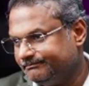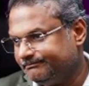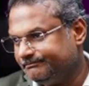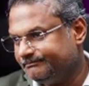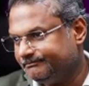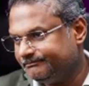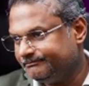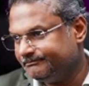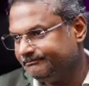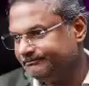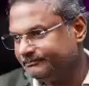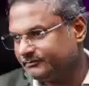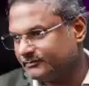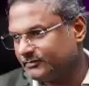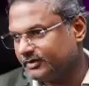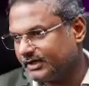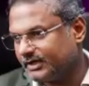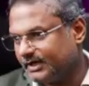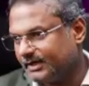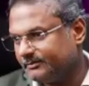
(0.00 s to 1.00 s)

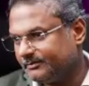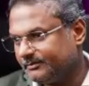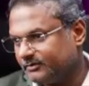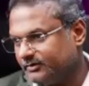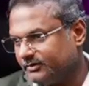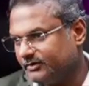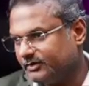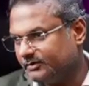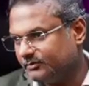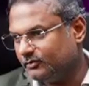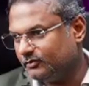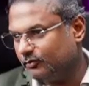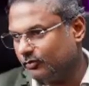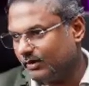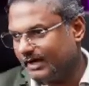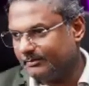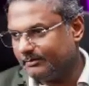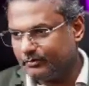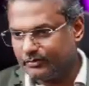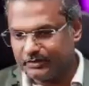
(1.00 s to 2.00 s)
Okay, I'm going to
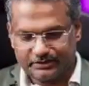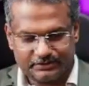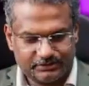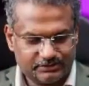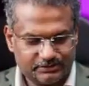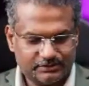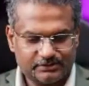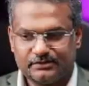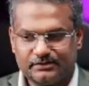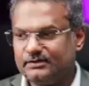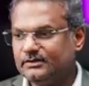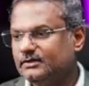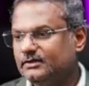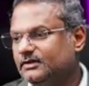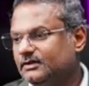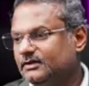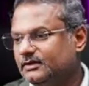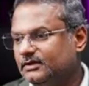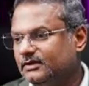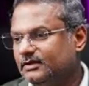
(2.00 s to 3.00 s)
remove vibrant.
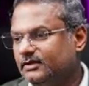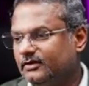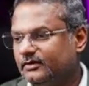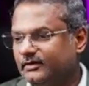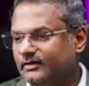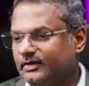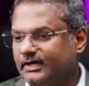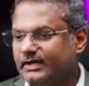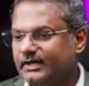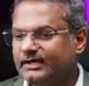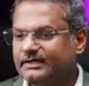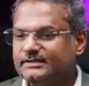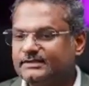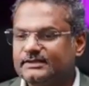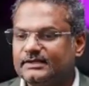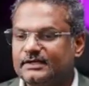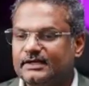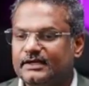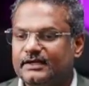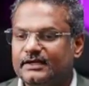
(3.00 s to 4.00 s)
All
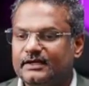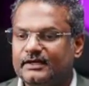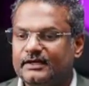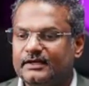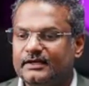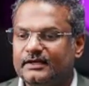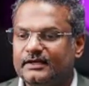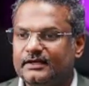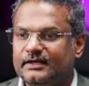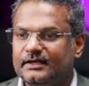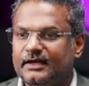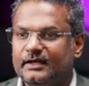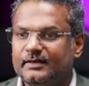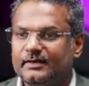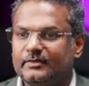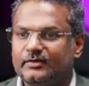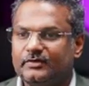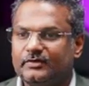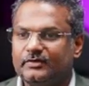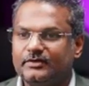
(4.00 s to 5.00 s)
right,
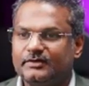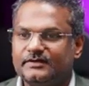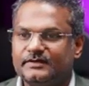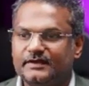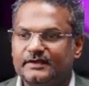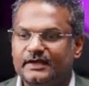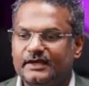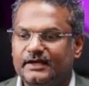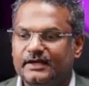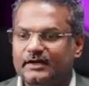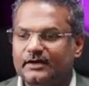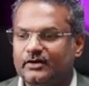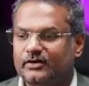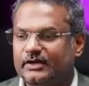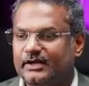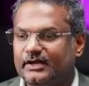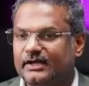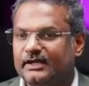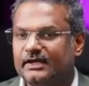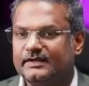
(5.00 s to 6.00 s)
and I'm going to
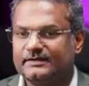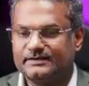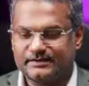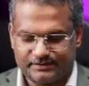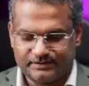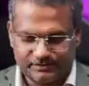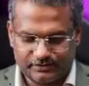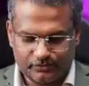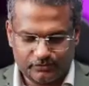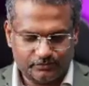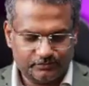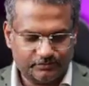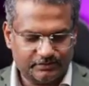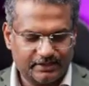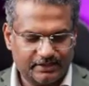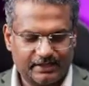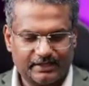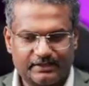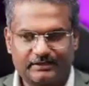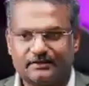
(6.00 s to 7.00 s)
say, okay, let's
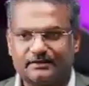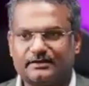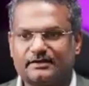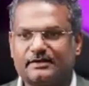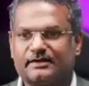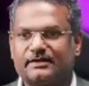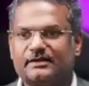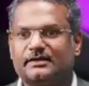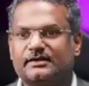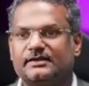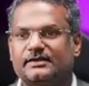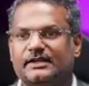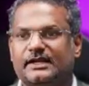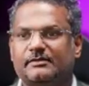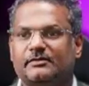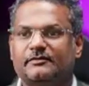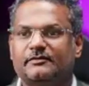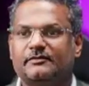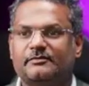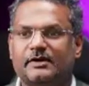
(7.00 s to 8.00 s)
assume that
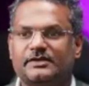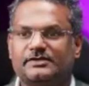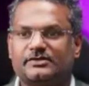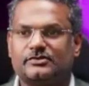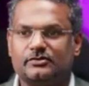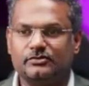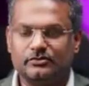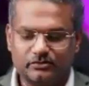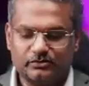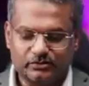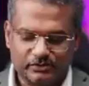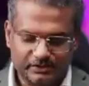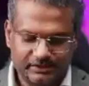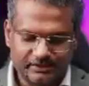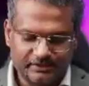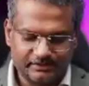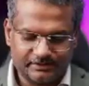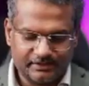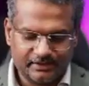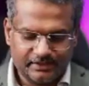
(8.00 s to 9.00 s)
the name of my
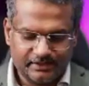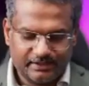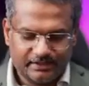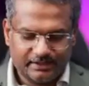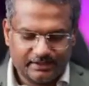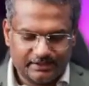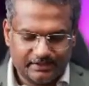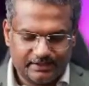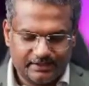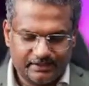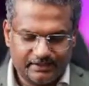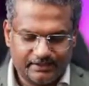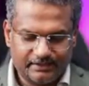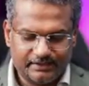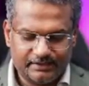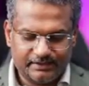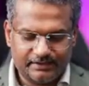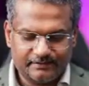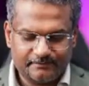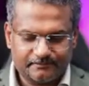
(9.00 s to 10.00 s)
school is
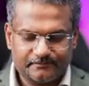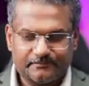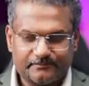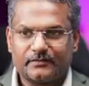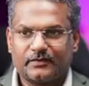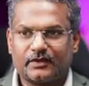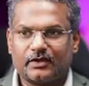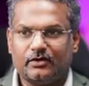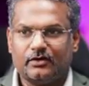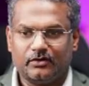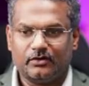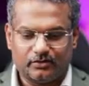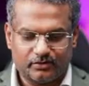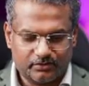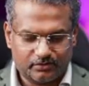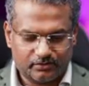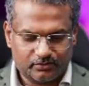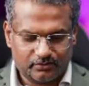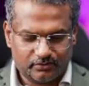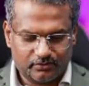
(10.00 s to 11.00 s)
in
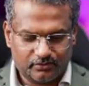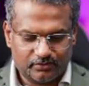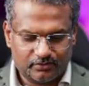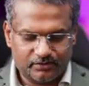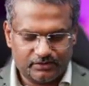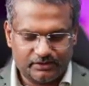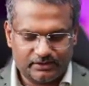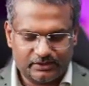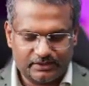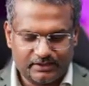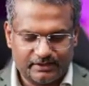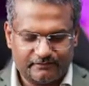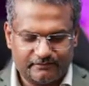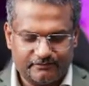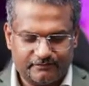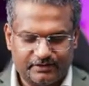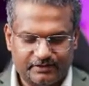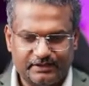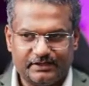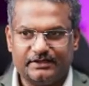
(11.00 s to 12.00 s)
or on
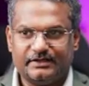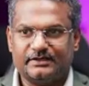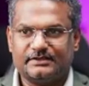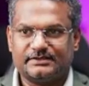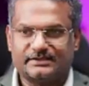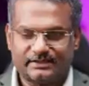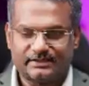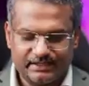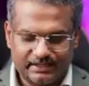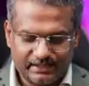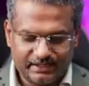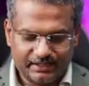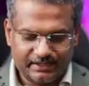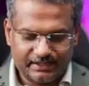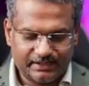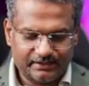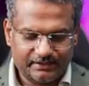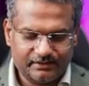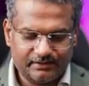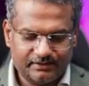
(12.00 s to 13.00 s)
every
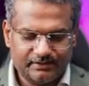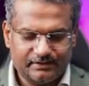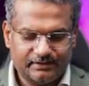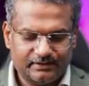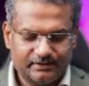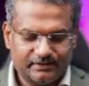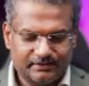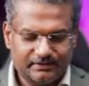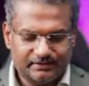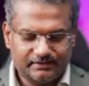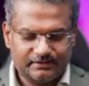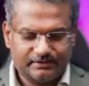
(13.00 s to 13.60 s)
slide.